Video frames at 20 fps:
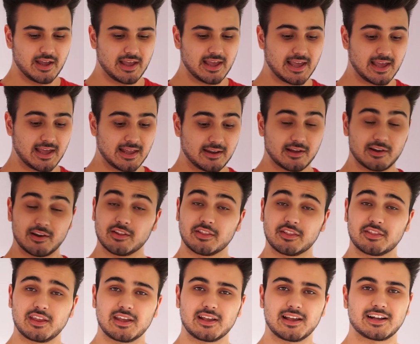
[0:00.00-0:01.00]
And
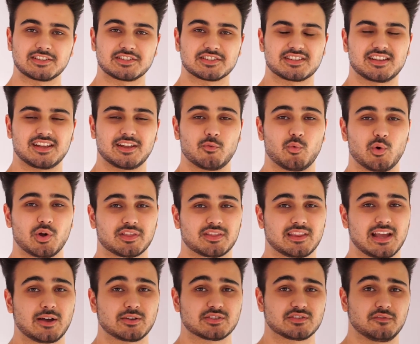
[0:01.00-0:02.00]
another thing, I just hit
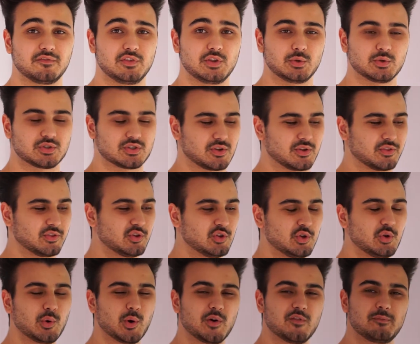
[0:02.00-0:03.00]
1,000 views on
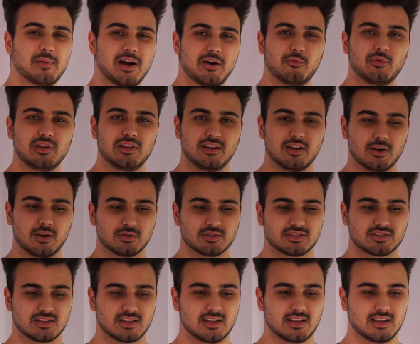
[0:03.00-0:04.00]
2 of my
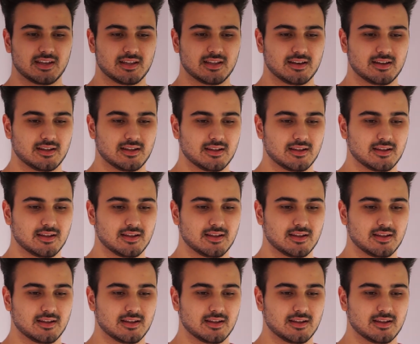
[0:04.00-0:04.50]
videos, and